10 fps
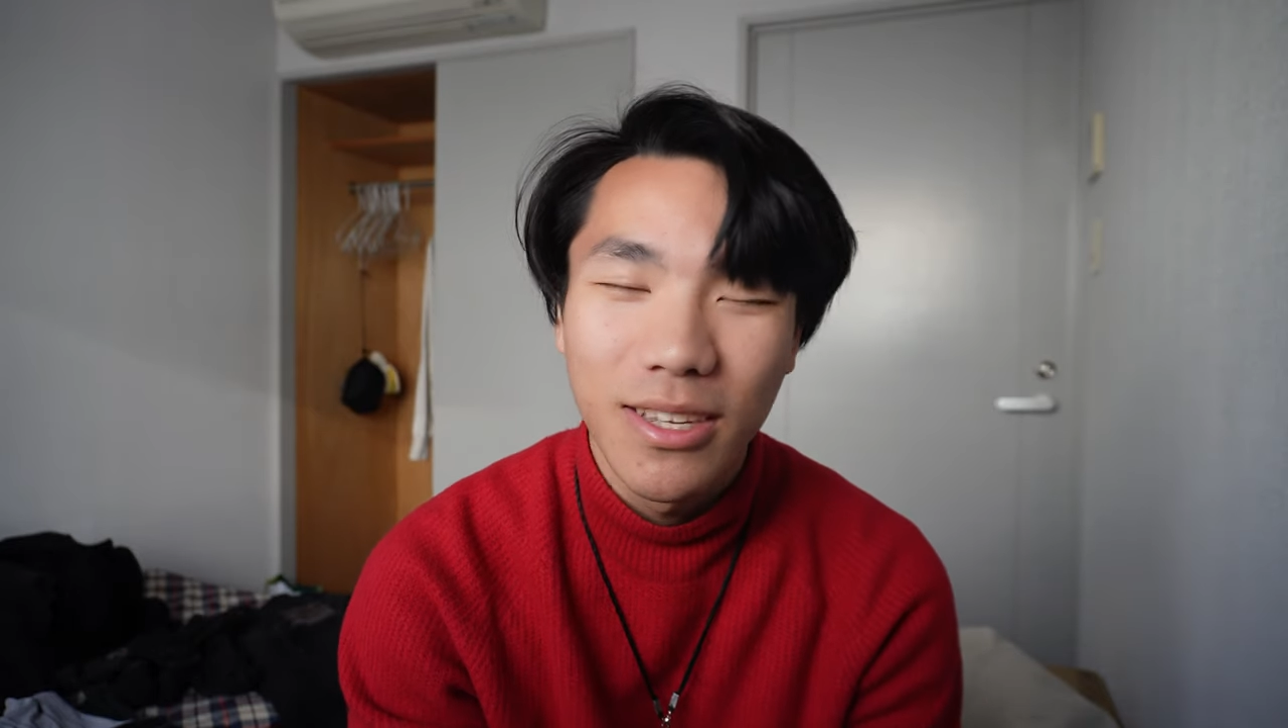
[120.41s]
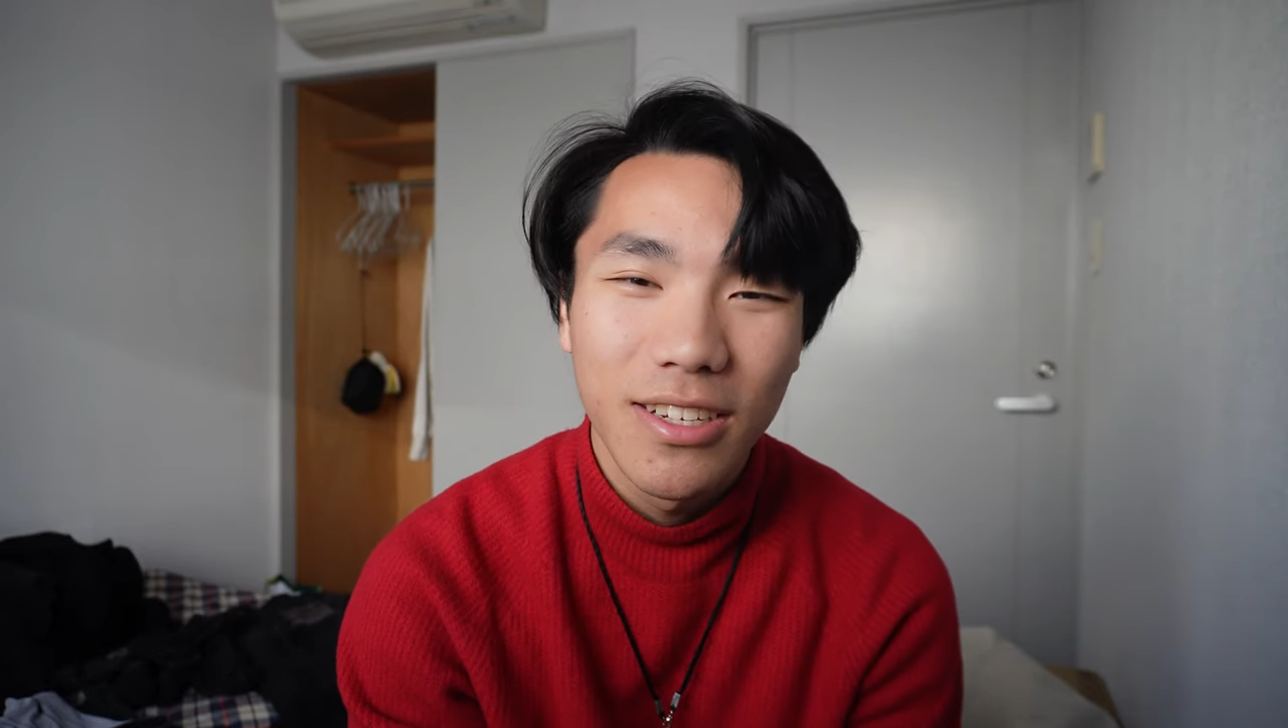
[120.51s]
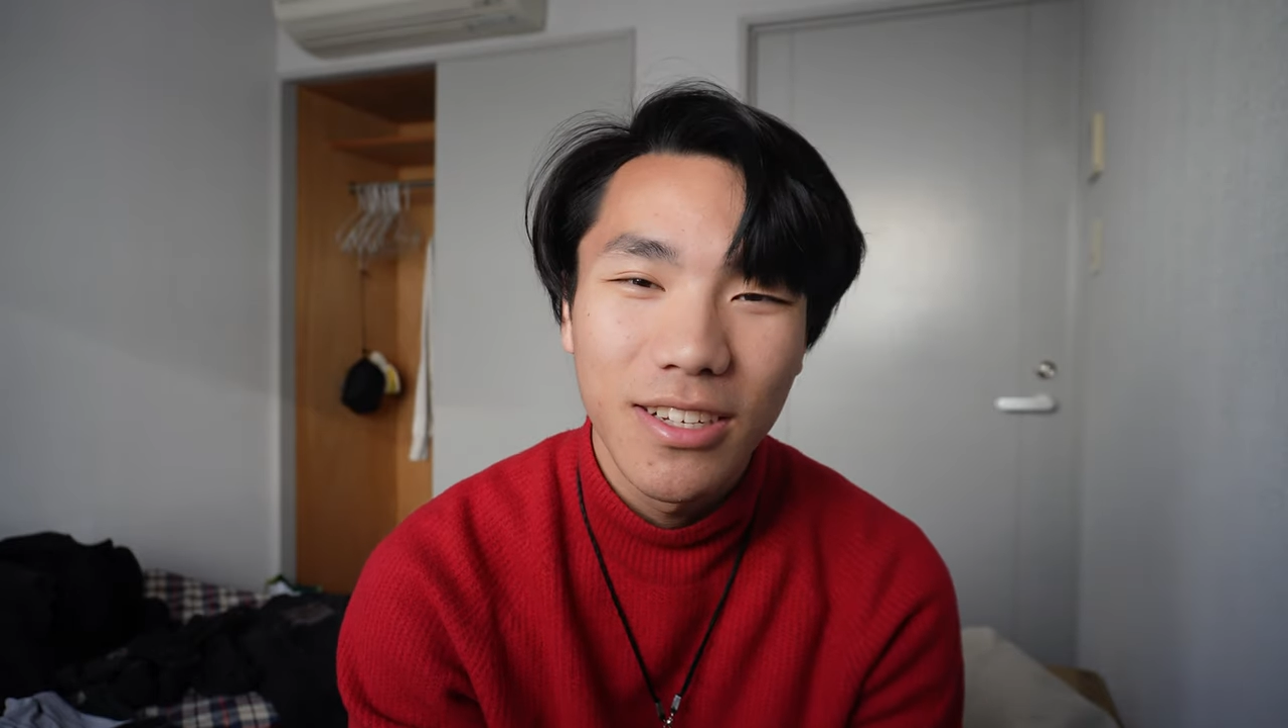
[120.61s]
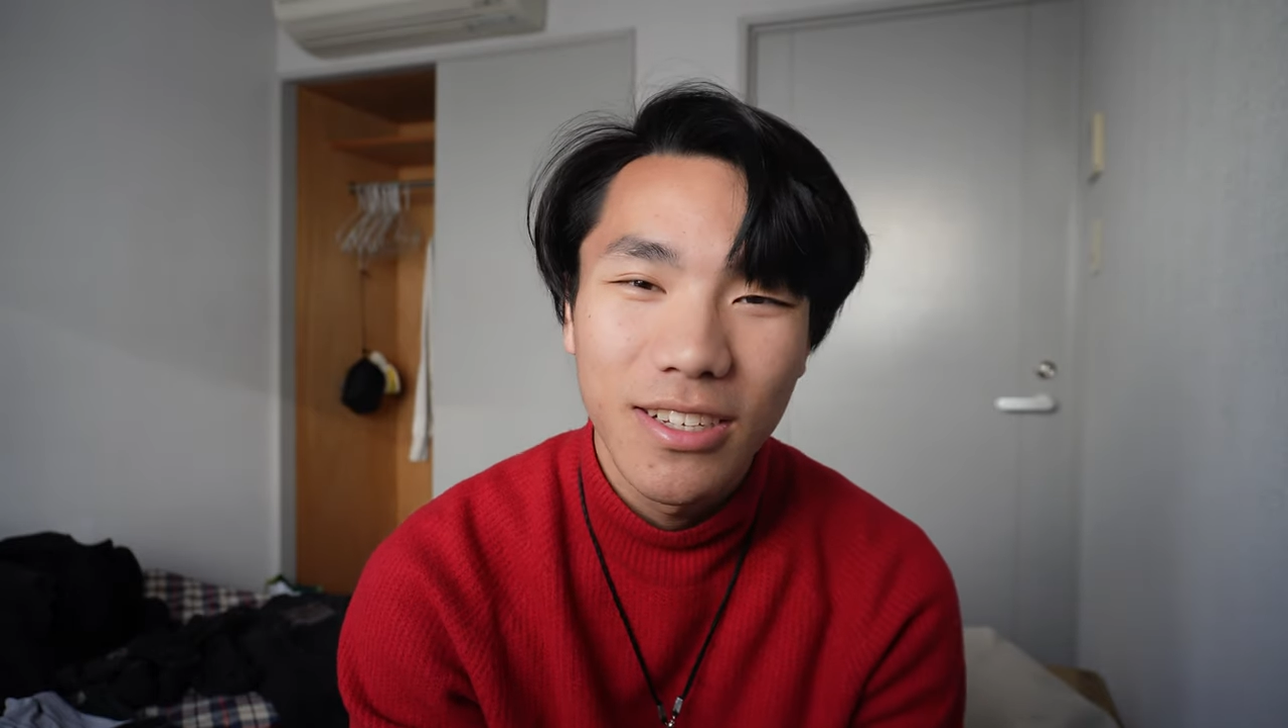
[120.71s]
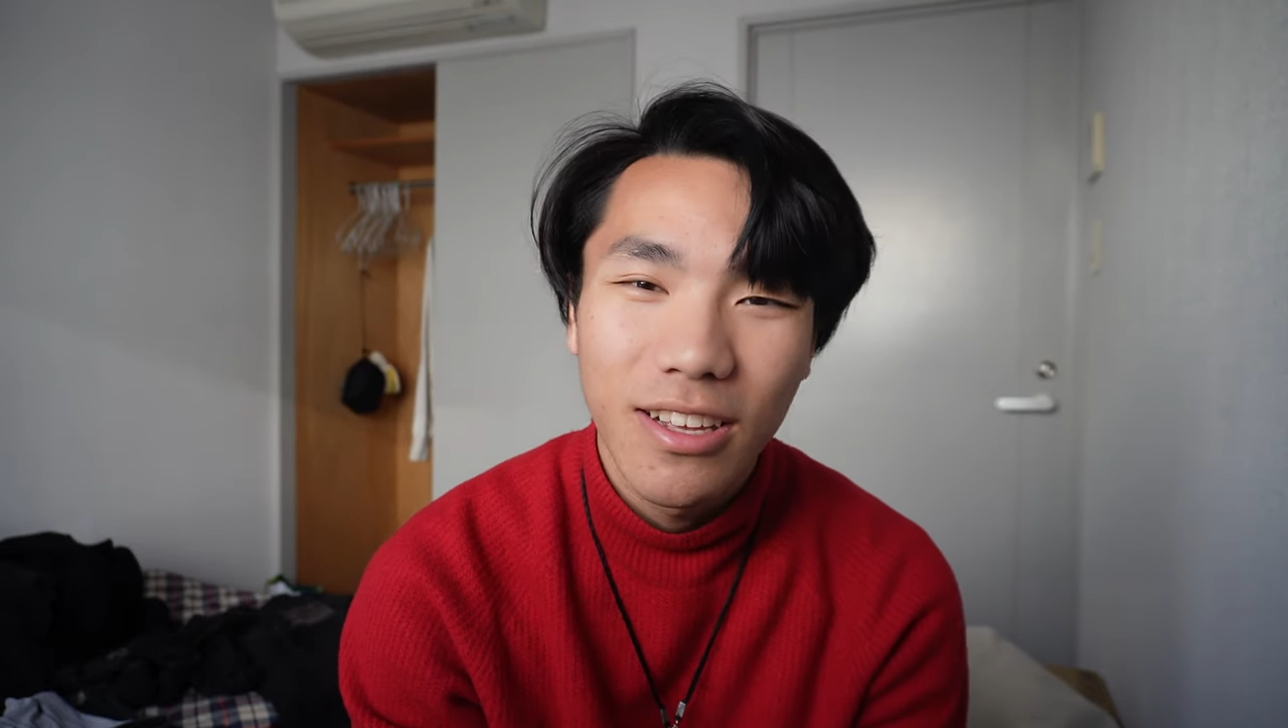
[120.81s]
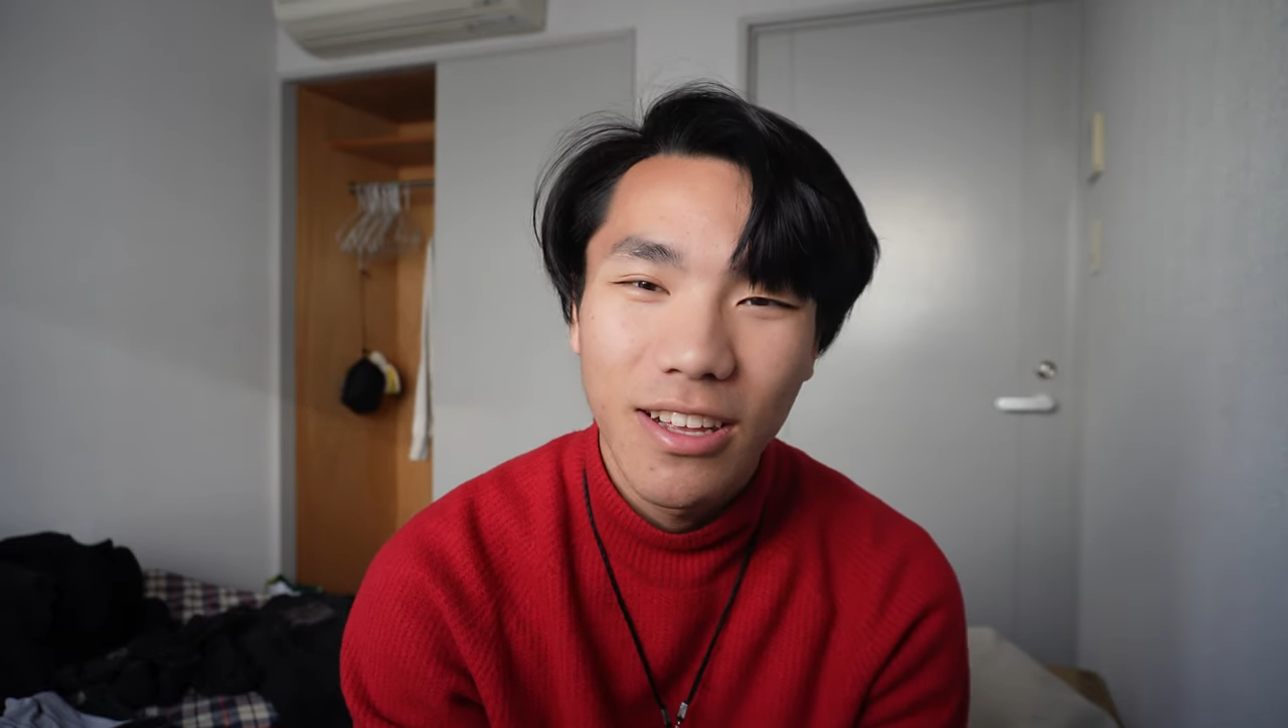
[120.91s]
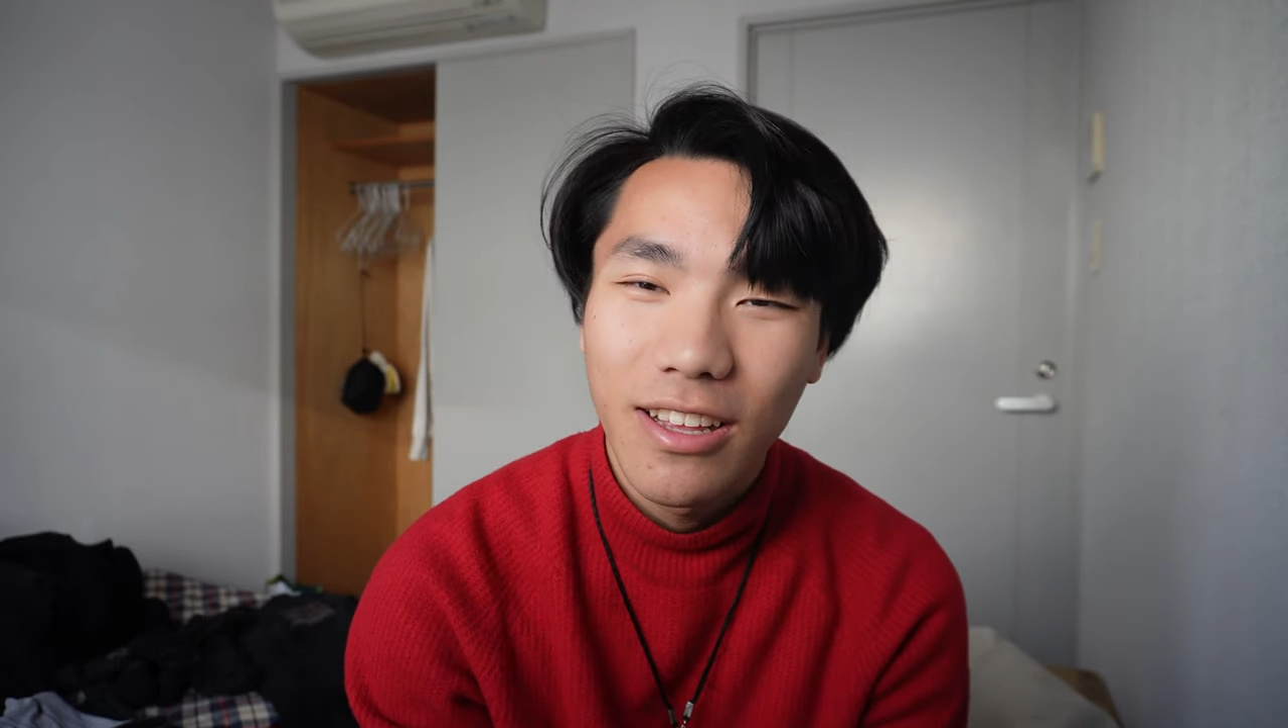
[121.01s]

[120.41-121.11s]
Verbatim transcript: me just